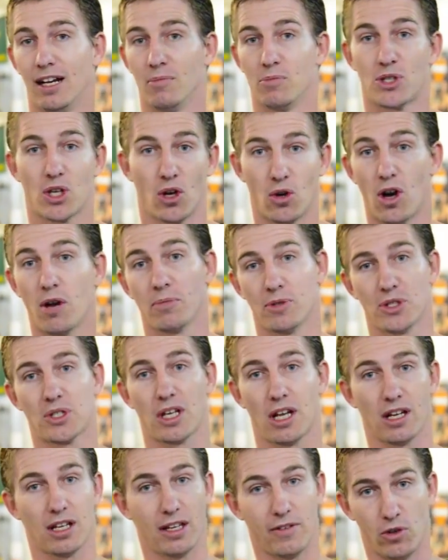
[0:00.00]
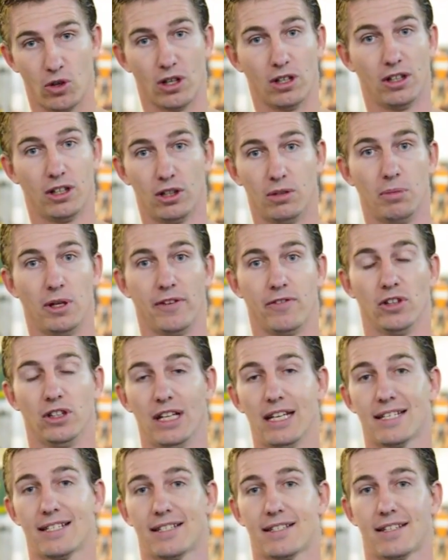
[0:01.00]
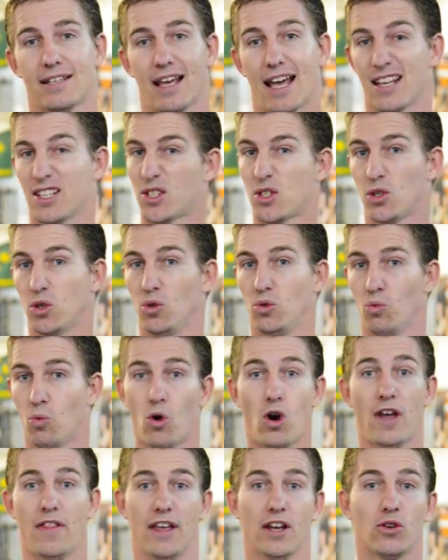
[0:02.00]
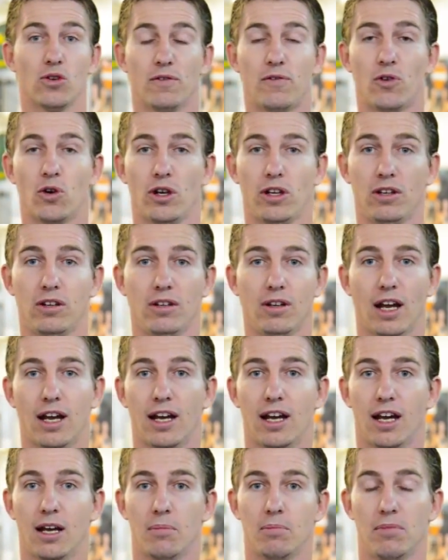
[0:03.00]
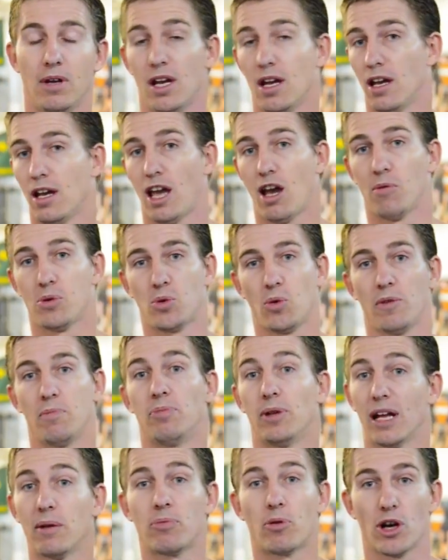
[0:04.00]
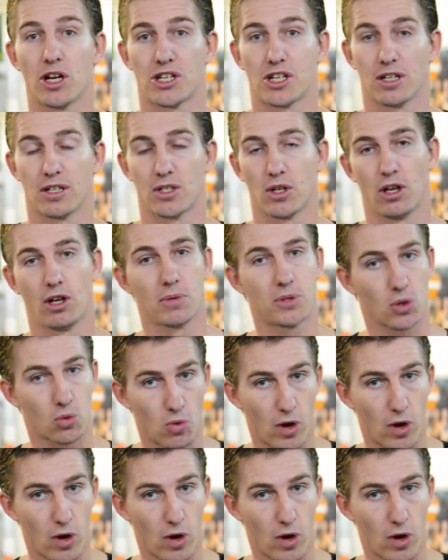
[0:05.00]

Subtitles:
So I'm just going to give you a little bit of a list as to why they're good for you. Helps with blood pressure, so it helps to